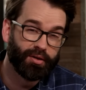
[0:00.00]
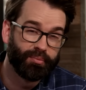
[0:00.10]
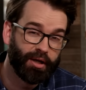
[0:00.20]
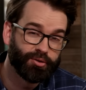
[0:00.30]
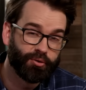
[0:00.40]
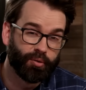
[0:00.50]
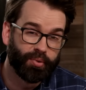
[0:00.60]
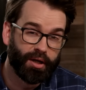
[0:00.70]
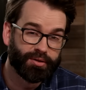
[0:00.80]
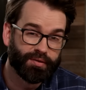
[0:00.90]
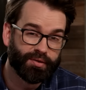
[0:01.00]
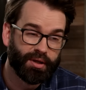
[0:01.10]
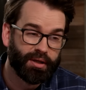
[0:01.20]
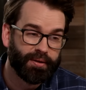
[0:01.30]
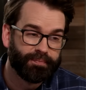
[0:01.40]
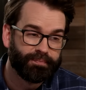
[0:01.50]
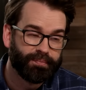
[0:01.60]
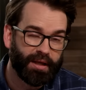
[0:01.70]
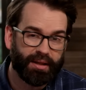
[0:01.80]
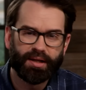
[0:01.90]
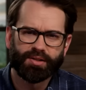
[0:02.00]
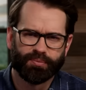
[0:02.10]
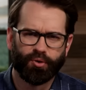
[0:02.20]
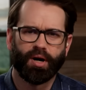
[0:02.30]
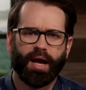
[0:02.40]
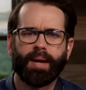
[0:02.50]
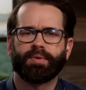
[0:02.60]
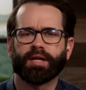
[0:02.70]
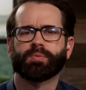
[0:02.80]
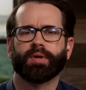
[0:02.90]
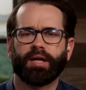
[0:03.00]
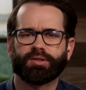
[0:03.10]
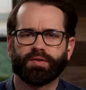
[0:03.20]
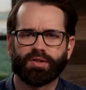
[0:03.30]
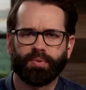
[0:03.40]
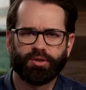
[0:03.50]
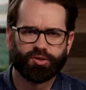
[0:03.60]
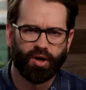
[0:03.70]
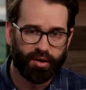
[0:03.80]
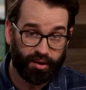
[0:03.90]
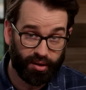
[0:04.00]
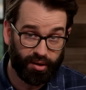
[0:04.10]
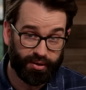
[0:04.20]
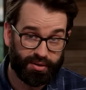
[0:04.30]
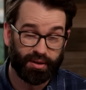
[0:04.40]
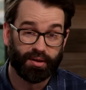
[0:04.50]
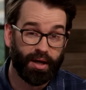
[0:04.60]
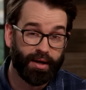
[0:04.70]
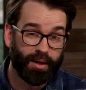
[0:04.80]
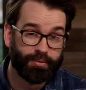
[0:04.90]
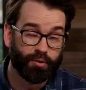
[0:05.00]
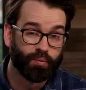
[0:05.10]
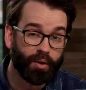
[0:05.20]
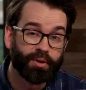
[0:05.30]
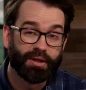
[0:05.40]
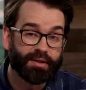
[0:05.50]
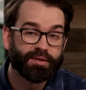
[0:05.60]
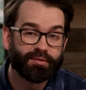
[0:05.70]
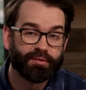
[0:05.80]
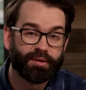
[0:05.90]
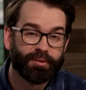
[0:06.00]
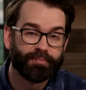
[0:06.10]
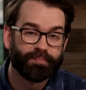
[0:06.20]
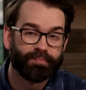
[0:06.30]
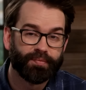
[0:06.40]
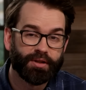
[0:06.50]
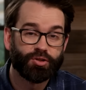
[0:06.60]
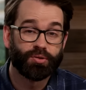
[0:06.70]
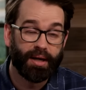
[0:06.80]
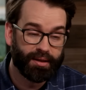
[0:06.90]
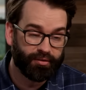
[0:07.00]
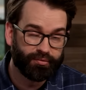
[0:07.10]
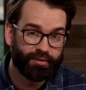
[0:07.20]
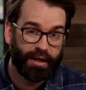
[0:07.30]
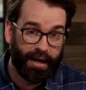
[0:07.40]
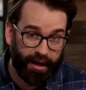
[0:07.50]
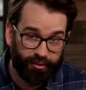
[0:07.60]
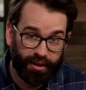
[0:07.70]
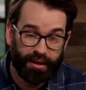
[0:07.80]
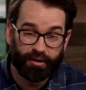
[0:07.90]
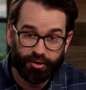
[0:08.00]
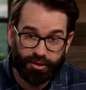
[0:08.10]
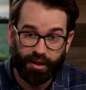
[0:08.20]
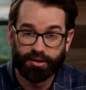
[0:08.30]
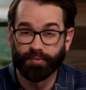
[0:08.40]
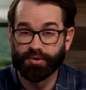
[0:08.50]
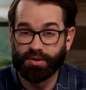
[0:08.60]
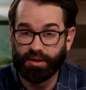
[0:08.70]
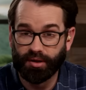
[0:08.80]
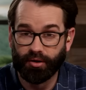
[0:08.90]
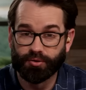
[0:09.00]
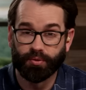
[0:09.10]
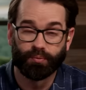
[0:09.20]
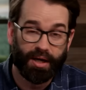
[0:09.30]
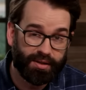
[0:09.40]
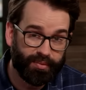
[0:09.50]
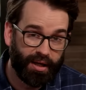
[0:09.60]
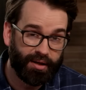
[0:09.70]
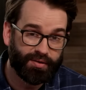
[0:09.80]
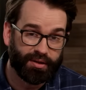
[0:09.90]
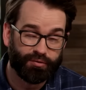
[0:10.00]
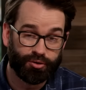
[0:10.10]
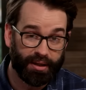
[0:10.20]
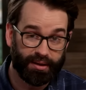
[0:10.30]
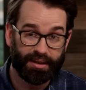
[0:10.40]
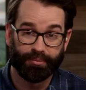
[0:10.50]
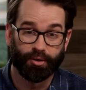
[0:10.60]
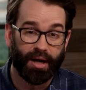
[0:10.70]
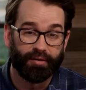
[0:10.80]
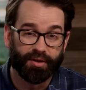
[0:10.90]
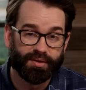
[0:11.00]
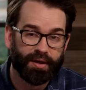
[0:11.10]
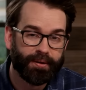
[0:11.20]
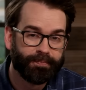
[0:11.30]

other major corporations. And I think it's a more apt explanation than simply chalking all this decline up to wokeness. This trend of hiring interchangeable CEOs with resumes and trendy demographics